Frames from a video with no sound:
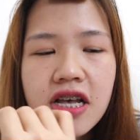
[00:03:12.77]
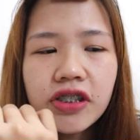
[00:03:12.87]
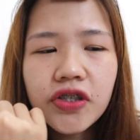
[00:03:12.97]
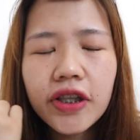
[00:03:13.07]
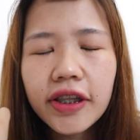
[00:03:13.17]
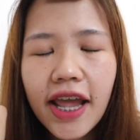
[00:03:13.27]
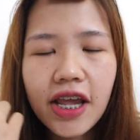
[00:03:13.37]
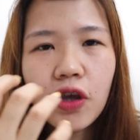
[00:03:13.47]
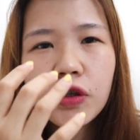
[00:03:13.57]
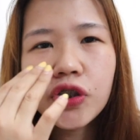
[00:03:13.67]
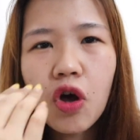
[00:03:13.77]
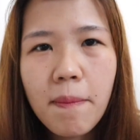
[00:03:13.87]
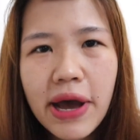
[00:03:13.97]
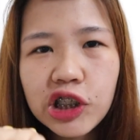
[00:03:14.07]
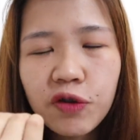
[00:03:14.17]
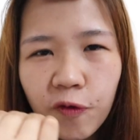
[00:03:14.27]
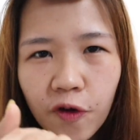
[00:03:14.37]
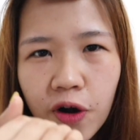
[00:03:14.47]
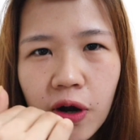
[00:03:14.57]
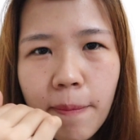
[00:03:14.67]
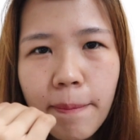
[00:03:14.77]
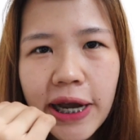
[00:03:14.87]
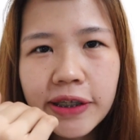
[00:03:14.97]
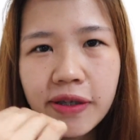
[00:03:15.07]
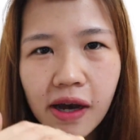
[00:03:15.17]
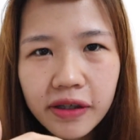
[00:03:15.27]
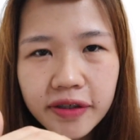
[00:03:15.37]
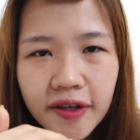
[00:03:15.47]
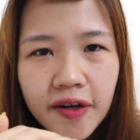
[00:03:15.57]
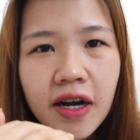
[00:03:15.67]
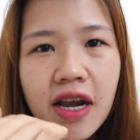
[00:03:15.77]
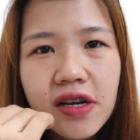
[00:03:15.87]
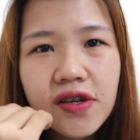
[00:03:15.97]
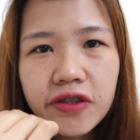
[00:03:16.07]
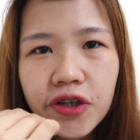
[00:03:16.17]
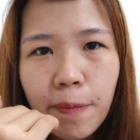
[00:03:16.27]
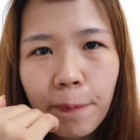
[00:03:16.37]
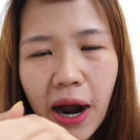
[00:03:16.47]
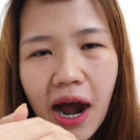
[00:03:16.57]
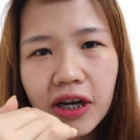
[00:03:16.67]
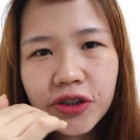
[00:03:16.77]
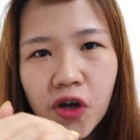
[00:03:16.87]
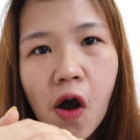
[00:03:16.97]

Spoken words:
So thank you so much for my doctor, Dr. Park